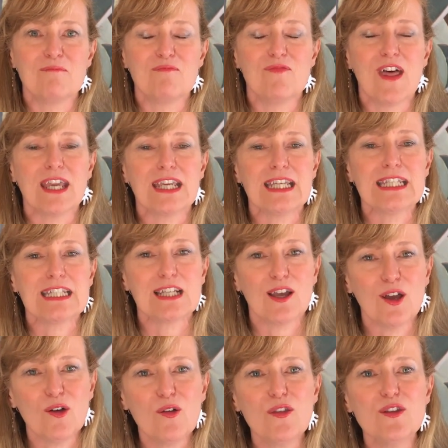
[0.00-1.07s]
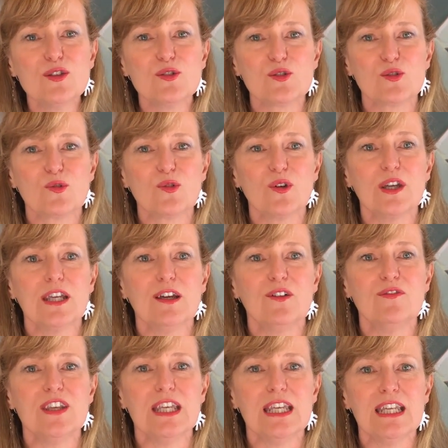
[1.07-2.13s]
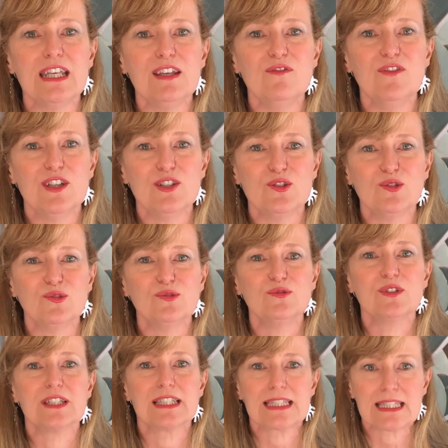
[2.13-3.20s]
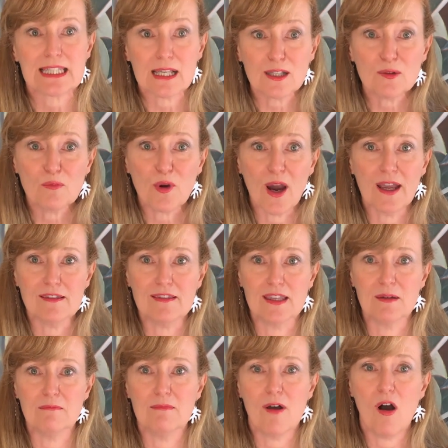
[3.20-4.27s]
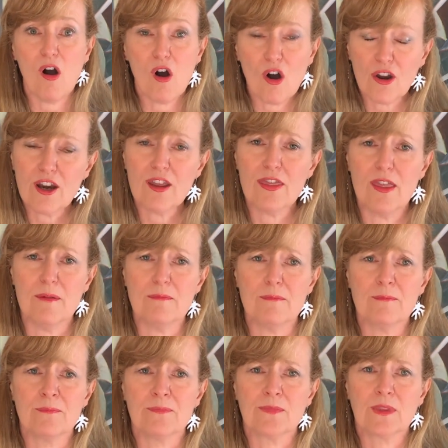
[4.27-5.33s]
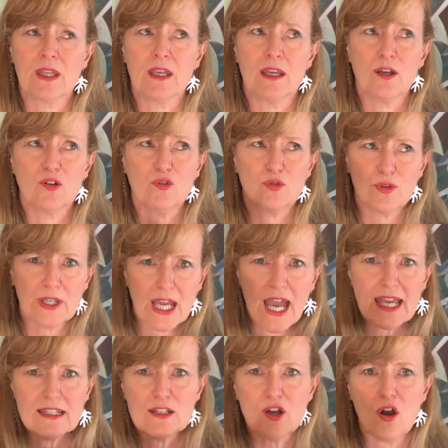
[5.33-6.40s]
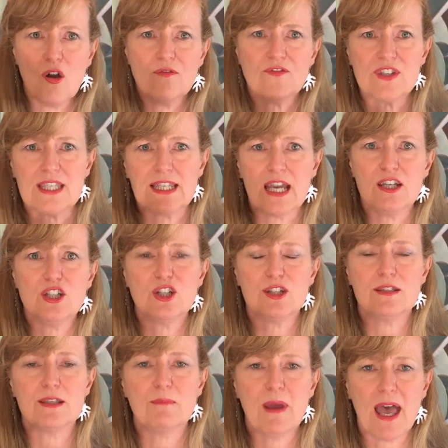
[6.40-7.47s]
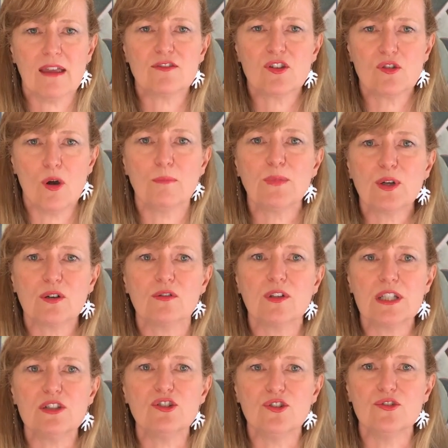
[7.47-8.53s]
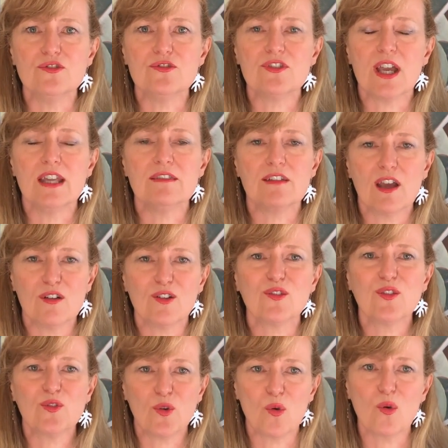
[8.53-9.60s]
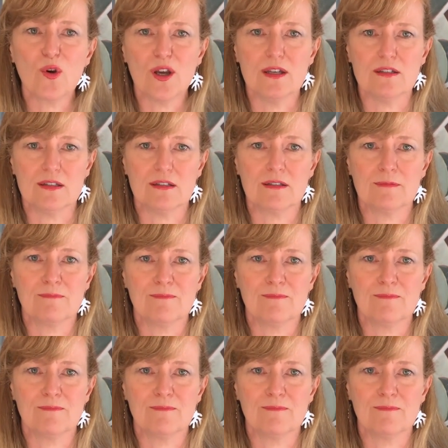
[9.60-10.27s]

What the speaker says: They can tell the story of the individual, celebrate them, honour them, create conversations about topical issues and tell stories.